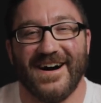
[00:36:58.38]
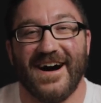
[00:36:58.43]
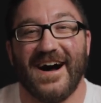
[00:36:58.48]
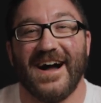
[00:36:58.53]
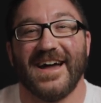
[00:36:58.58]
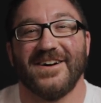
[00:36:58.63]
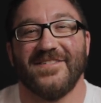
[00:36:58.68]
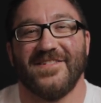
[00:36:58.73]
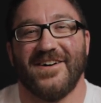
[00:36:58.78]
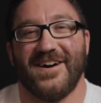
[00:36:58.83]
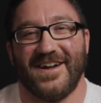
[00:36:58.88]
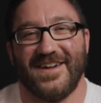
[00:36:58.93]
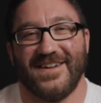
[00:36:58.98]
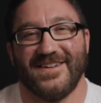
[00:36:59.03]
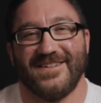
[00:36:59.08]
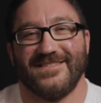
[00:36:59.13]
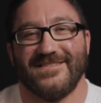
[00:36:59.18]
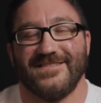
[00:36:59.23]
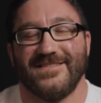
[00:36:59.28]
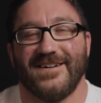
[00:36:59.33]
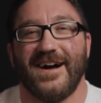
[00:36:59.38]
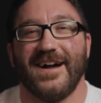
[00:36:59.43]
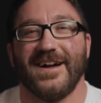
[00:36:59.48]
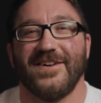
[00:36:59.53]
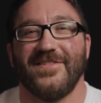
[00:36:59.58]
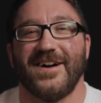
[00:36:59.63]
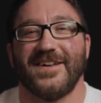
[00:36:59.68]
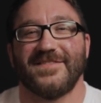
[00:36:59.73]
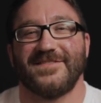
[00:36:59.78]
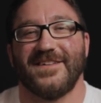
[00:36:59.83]
Hi-a-lai.
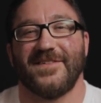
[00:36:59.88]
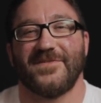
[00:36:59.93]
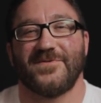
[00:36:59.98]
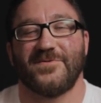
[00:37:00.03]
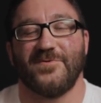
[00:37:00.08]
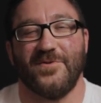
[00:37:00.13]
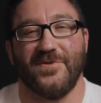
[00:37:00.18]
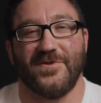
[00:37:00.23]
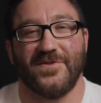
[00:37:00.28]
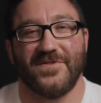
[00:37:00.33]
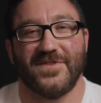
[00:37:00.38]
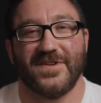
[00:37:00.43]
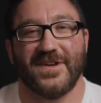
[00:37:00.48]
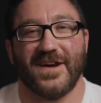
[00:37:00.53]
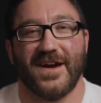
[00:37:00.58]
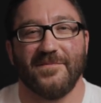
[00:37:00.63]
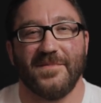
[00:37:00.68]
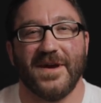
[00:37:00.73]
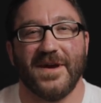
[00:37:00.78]
Hi-a-lai sounds cool because you got